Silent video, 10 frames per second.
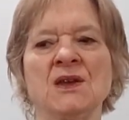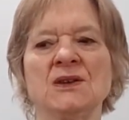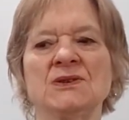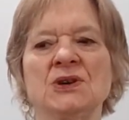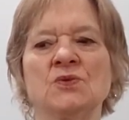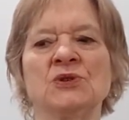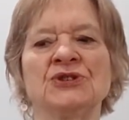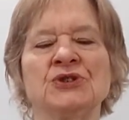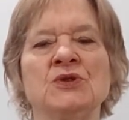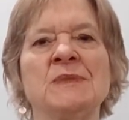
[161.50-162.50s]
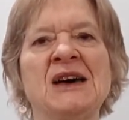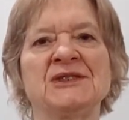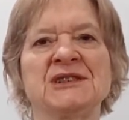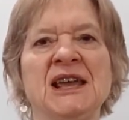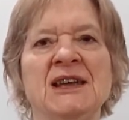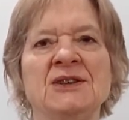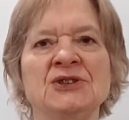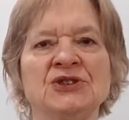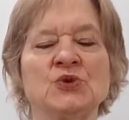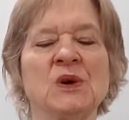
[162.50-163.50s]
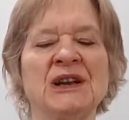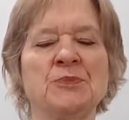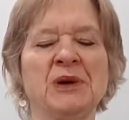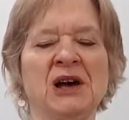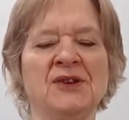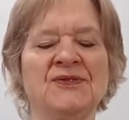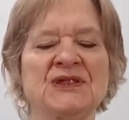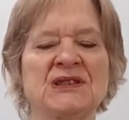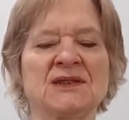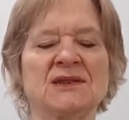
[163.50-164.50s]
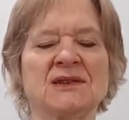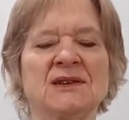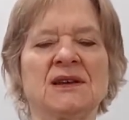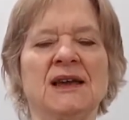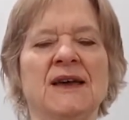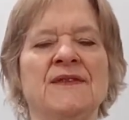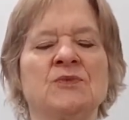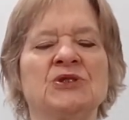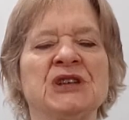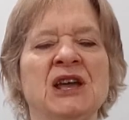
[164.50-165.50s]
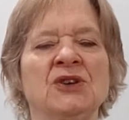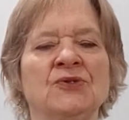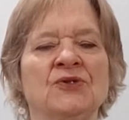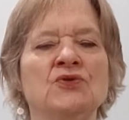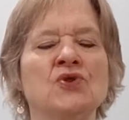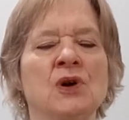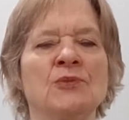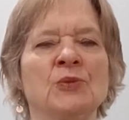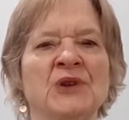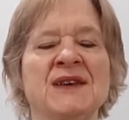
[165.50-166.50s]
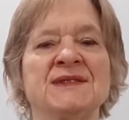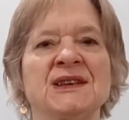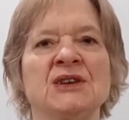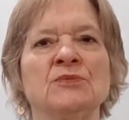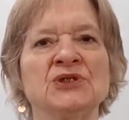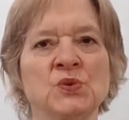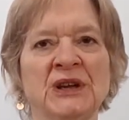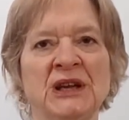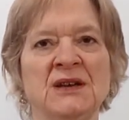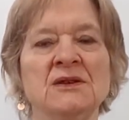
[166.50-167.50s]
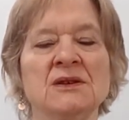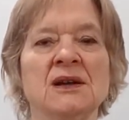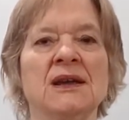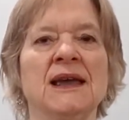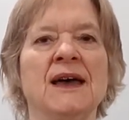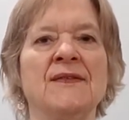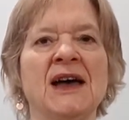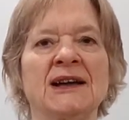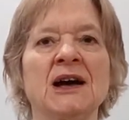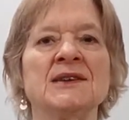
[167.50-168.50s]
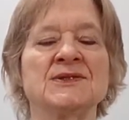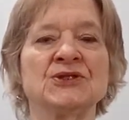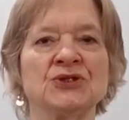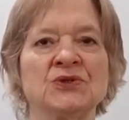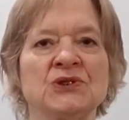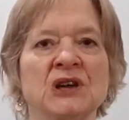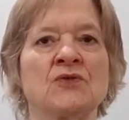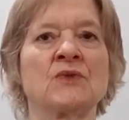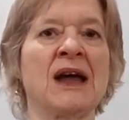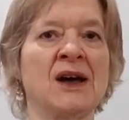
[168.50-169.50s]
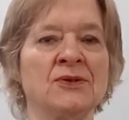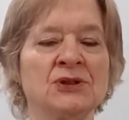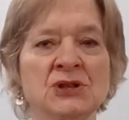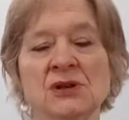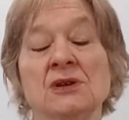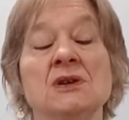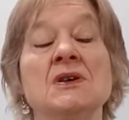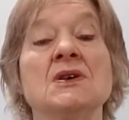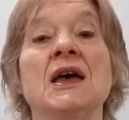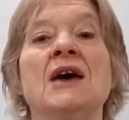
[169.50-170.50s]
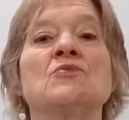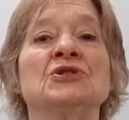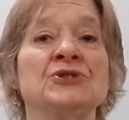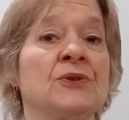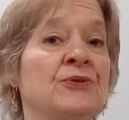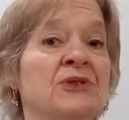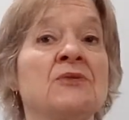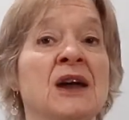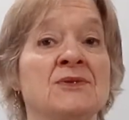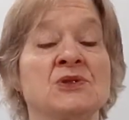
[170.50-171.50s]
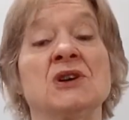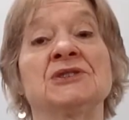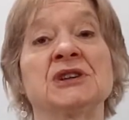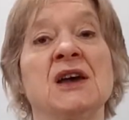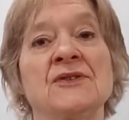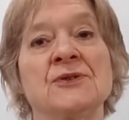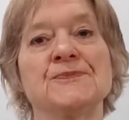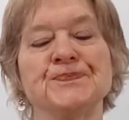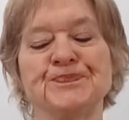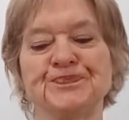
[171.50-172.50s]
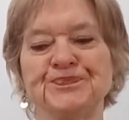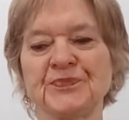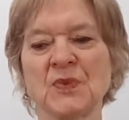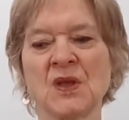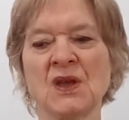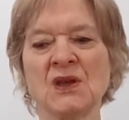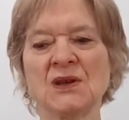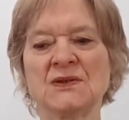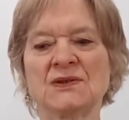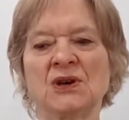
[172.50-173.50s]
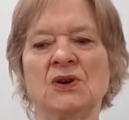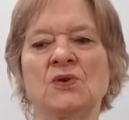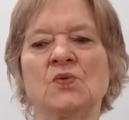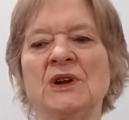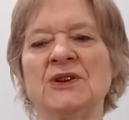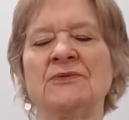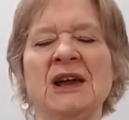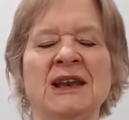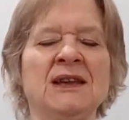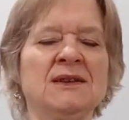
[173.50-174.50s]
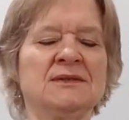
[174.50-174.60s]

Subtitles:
So we'll do about 10 to 20 puffs, and then we'll take a few normal breaths in between, and that constitutes a round, and we'll do 3 rounds altogether. So when you're ready,